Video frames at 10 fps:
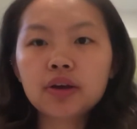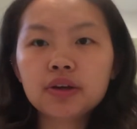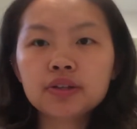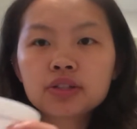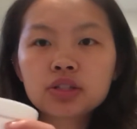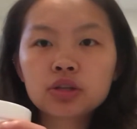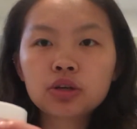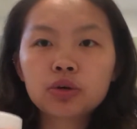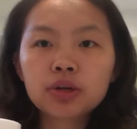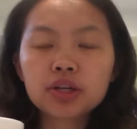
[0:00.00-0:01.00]

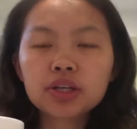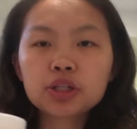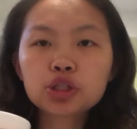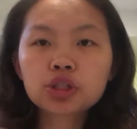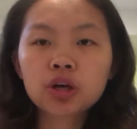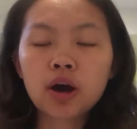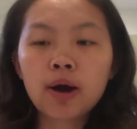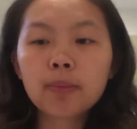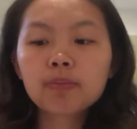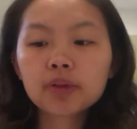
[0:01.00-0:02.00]
into each
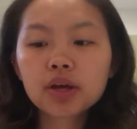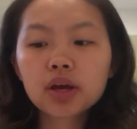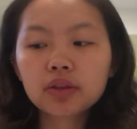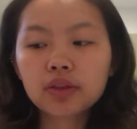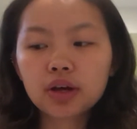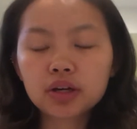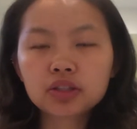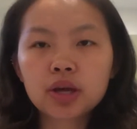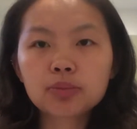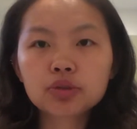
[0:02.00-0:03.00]
cup, the
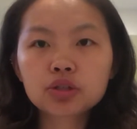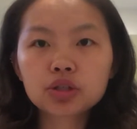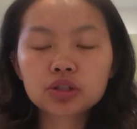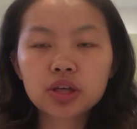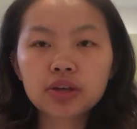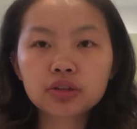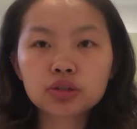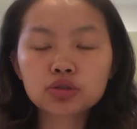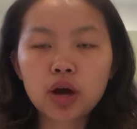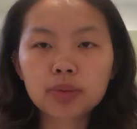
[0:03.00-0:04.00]
temperature slightly
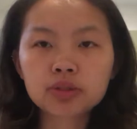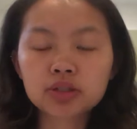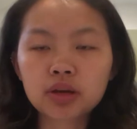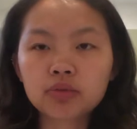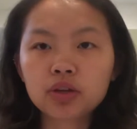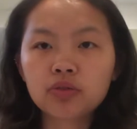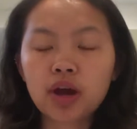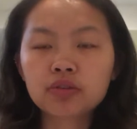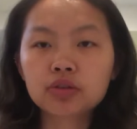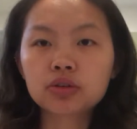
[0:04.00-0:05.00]
dropped to
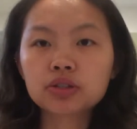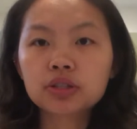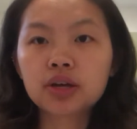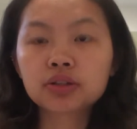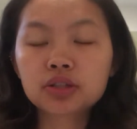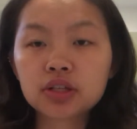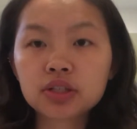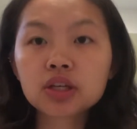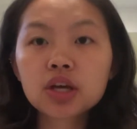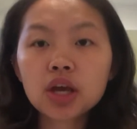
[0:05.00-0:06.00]
75 degrees
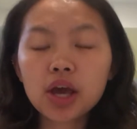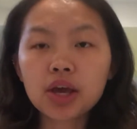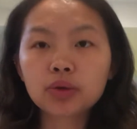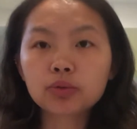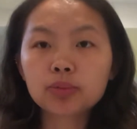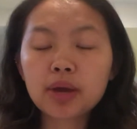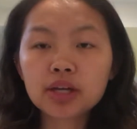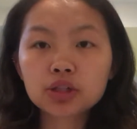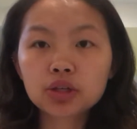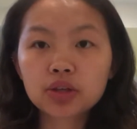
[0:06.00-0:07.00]
Celsius, and we
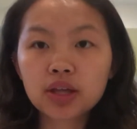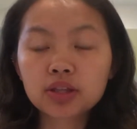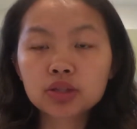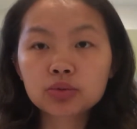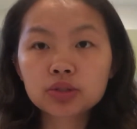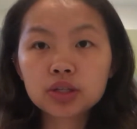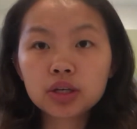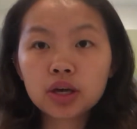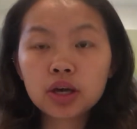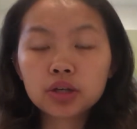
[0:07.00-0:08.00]
made sure that this was
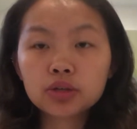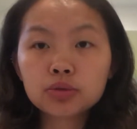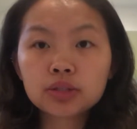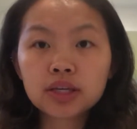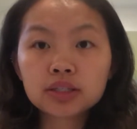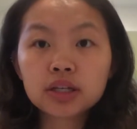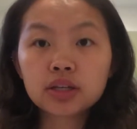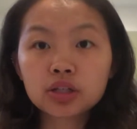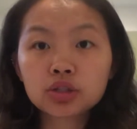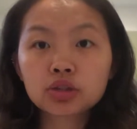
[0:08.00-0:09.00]
used as the
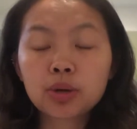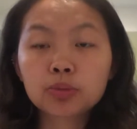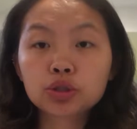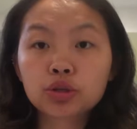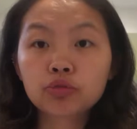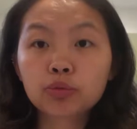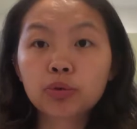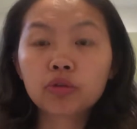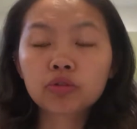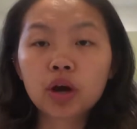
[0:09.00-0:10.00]
initial temperature for
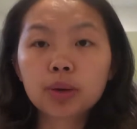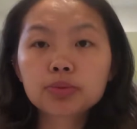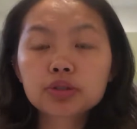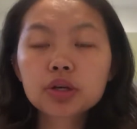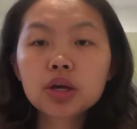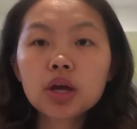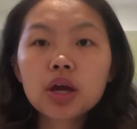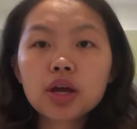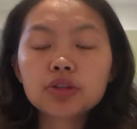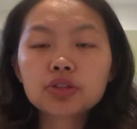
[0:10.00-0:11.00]
both cups.
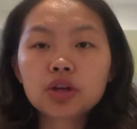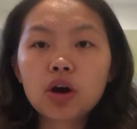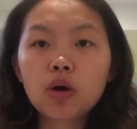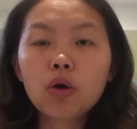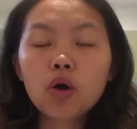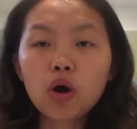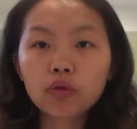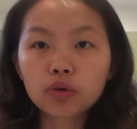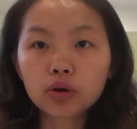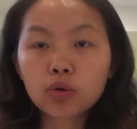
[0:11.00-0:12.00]
And so
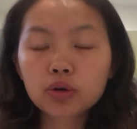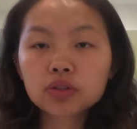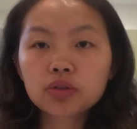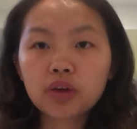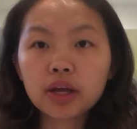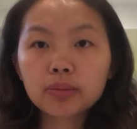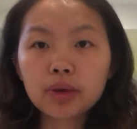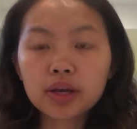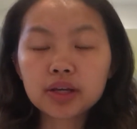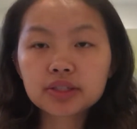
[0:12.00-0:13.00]
over a course of 8
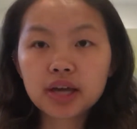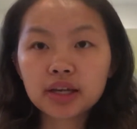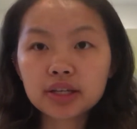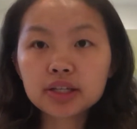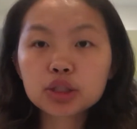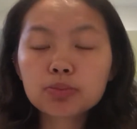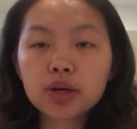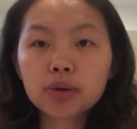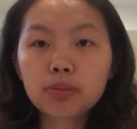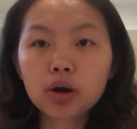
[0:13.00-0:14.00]
minutes, at each
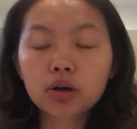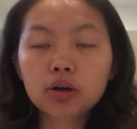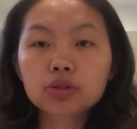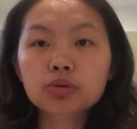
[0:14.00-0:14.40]
minute marker,